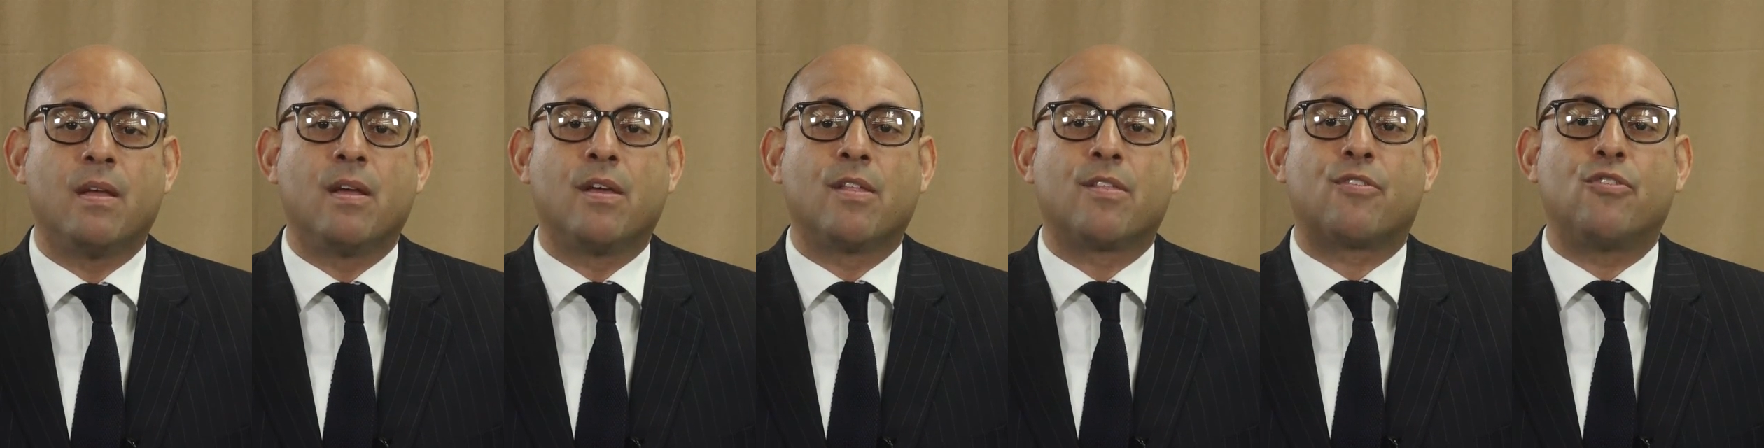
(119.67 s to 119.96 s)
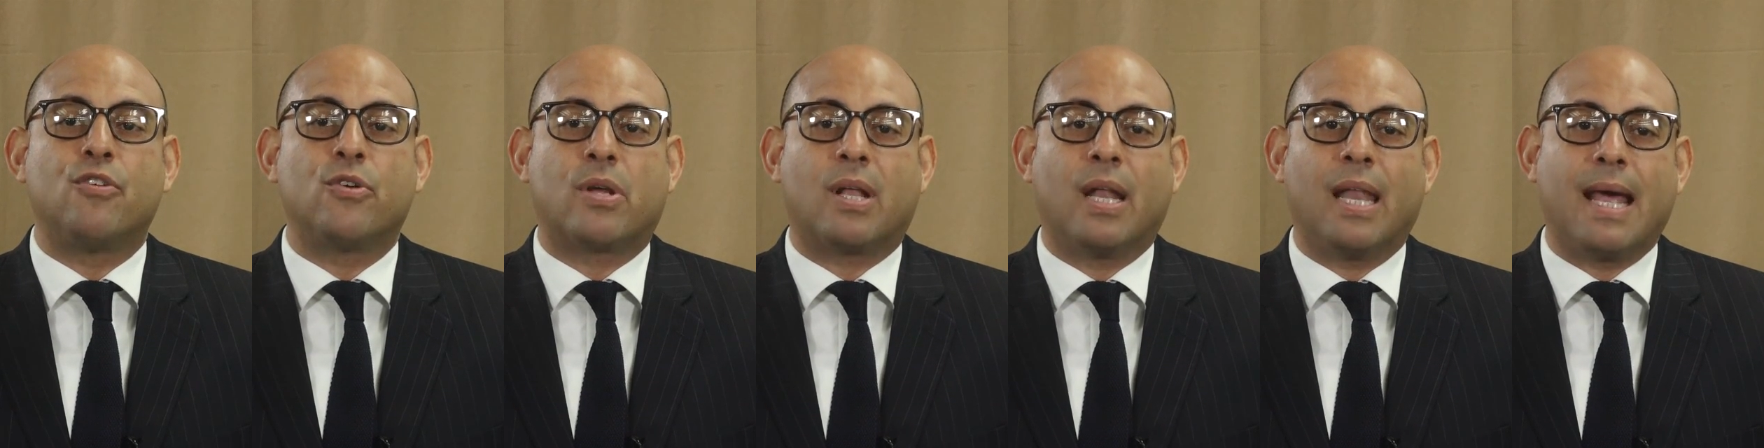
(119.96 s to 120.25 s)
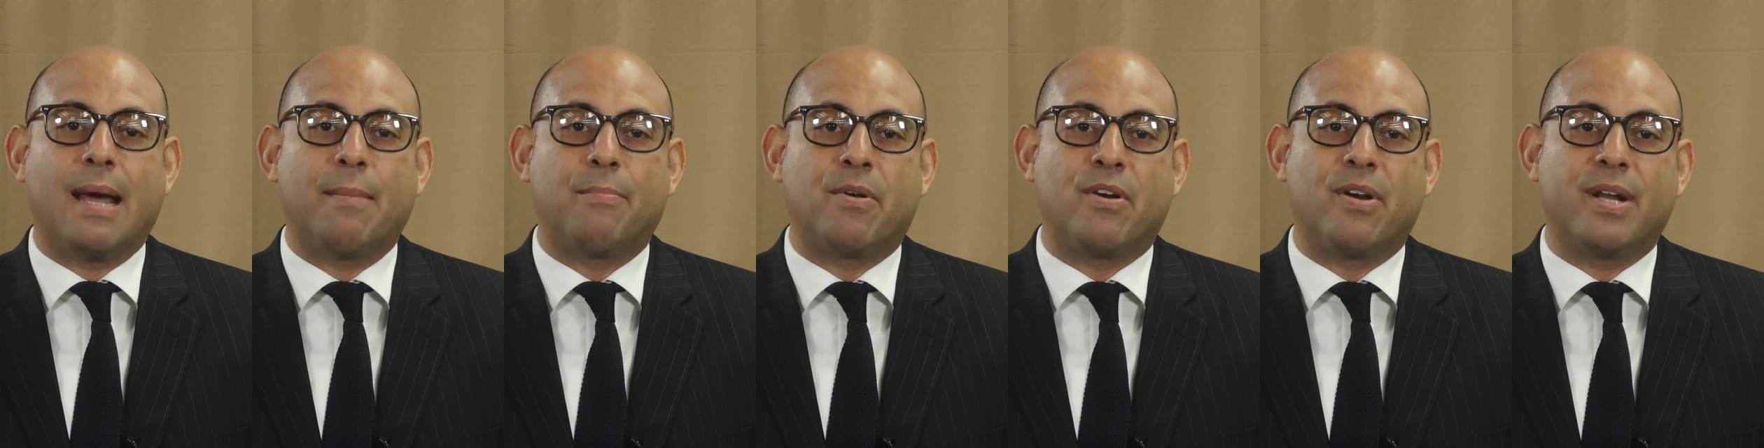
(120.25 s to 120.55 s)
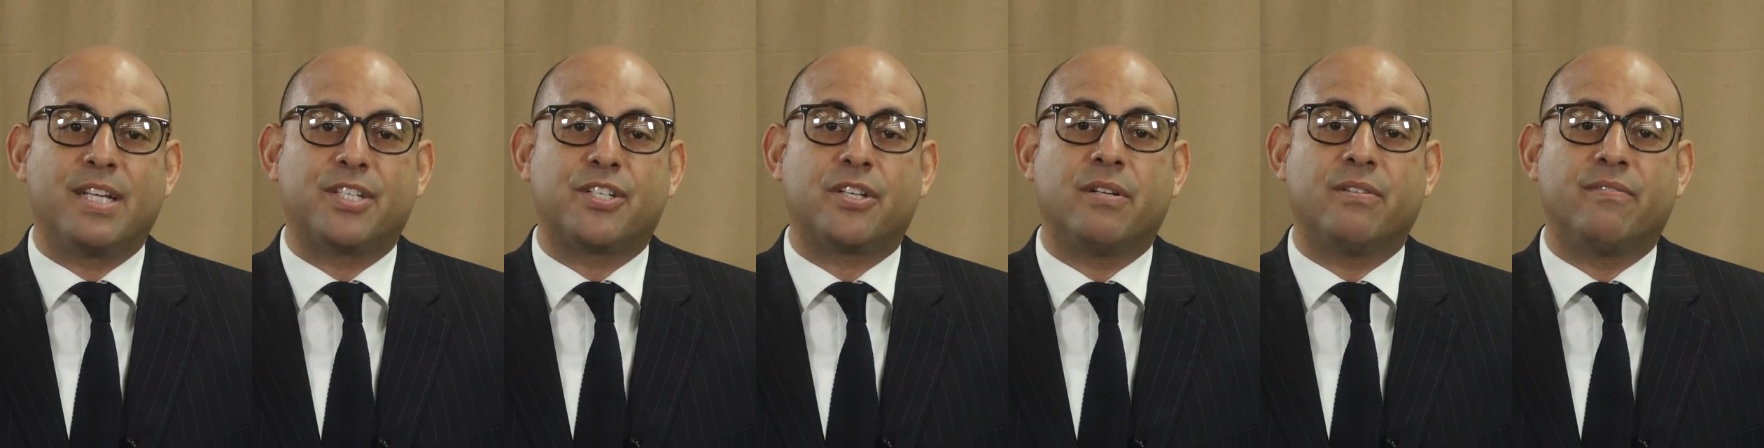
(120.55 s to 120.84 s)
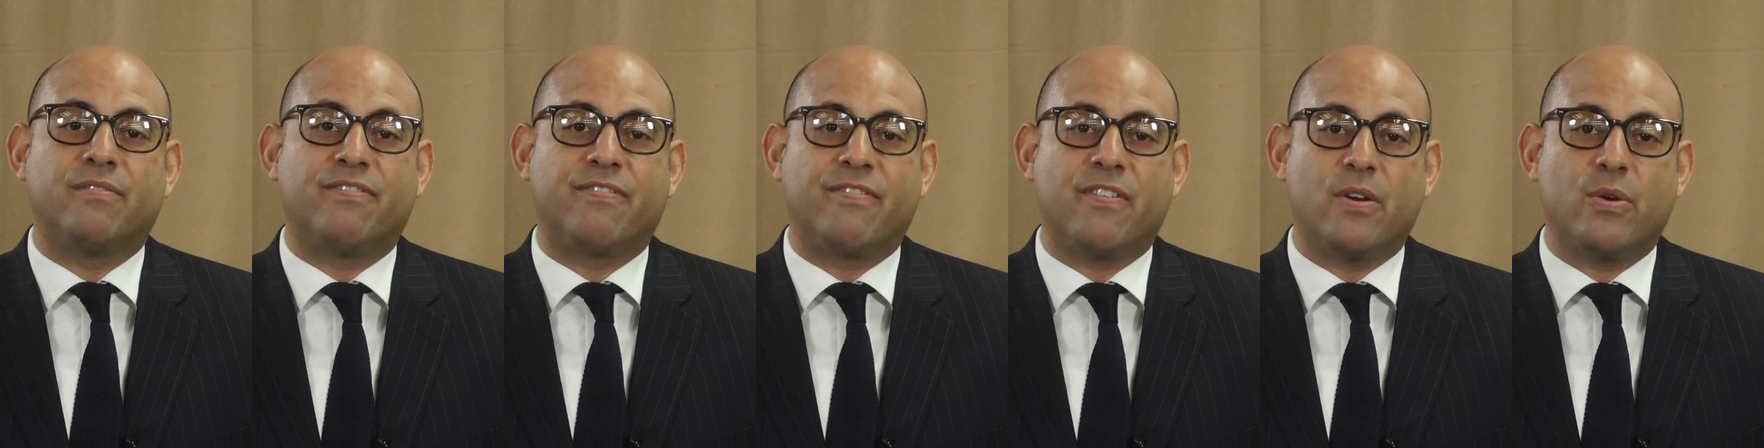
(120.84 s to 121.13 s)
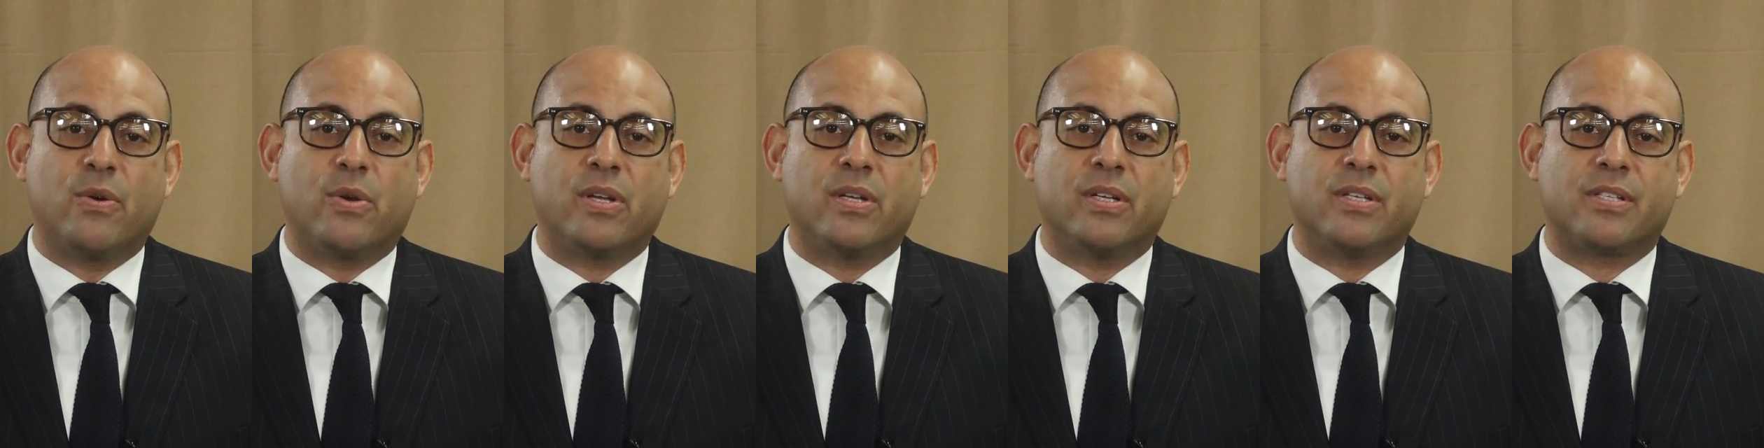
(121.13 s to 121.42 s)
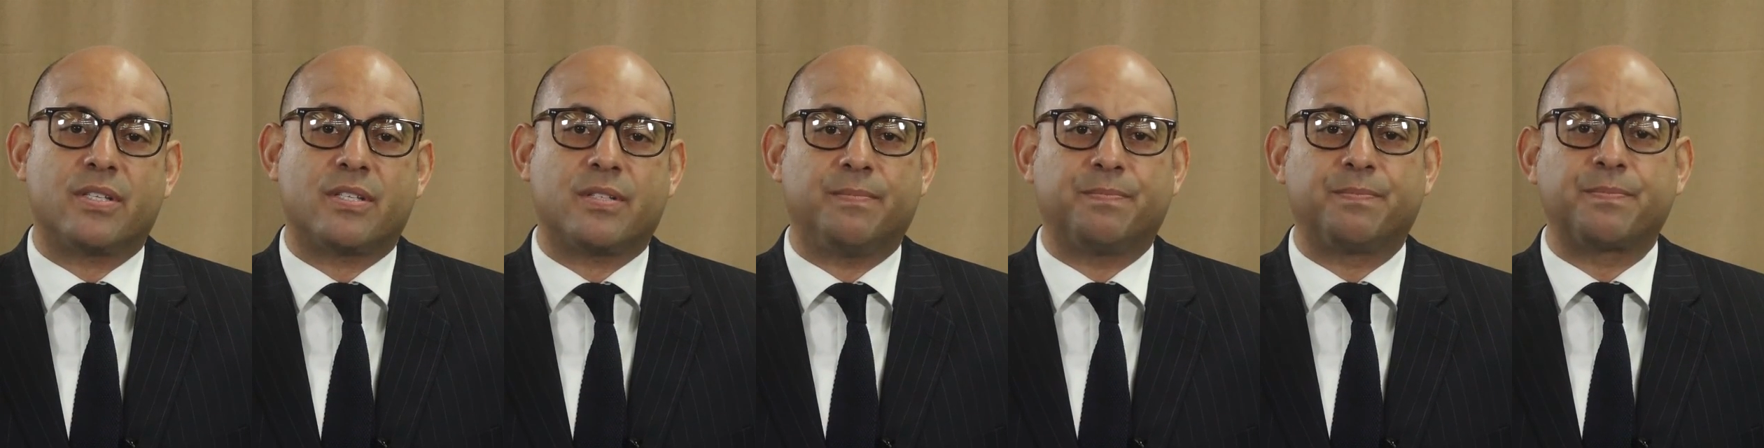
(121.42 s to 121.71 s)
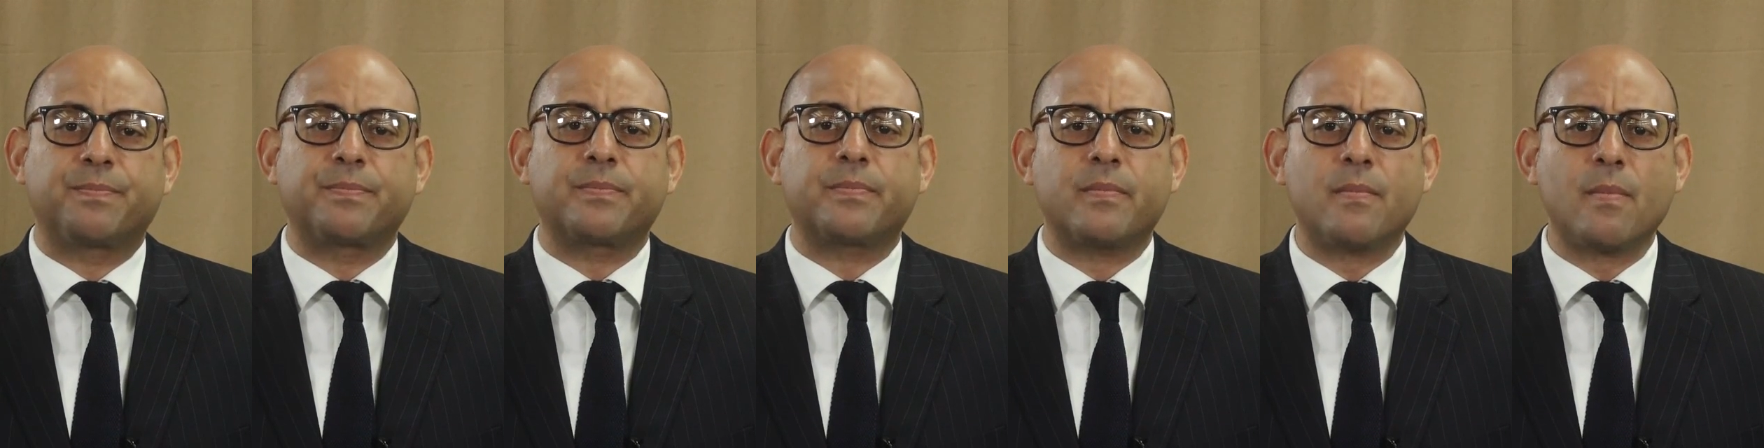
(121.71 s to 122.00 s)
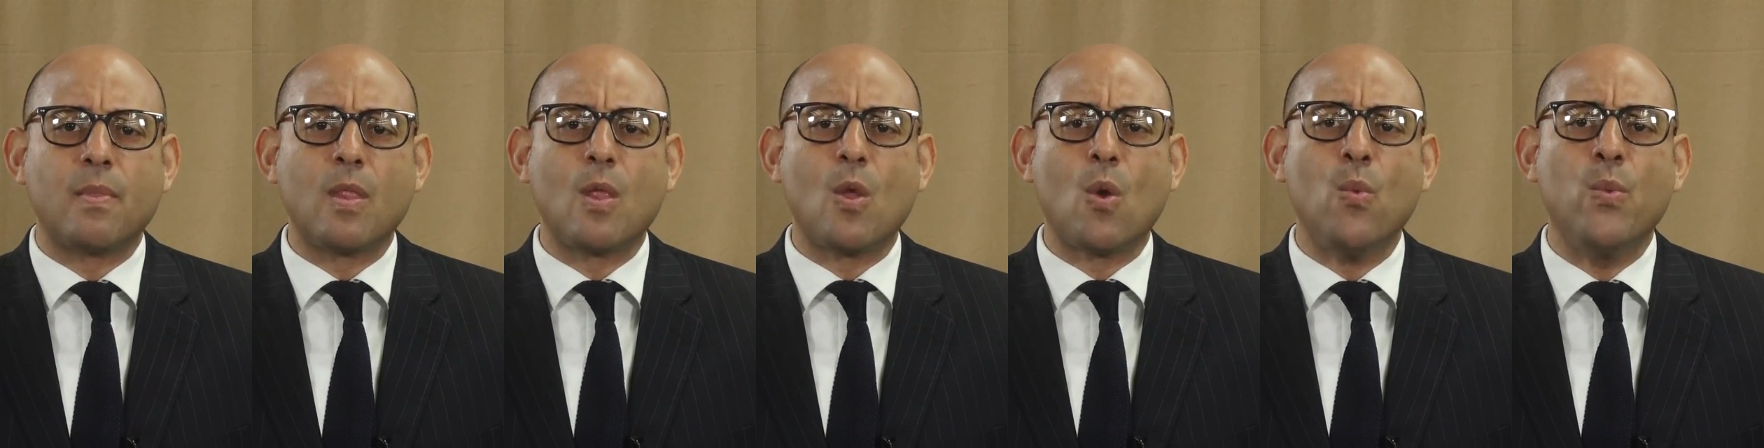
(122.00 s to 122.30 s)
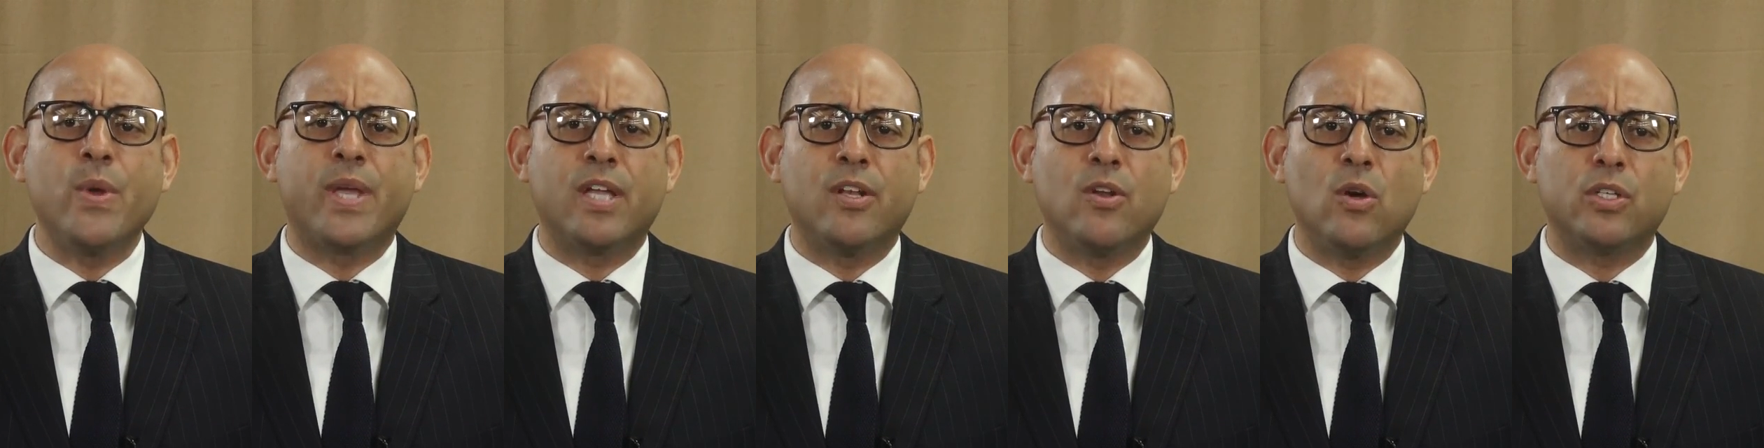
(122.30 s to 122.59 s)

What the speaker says: Through collaboration and focus, we can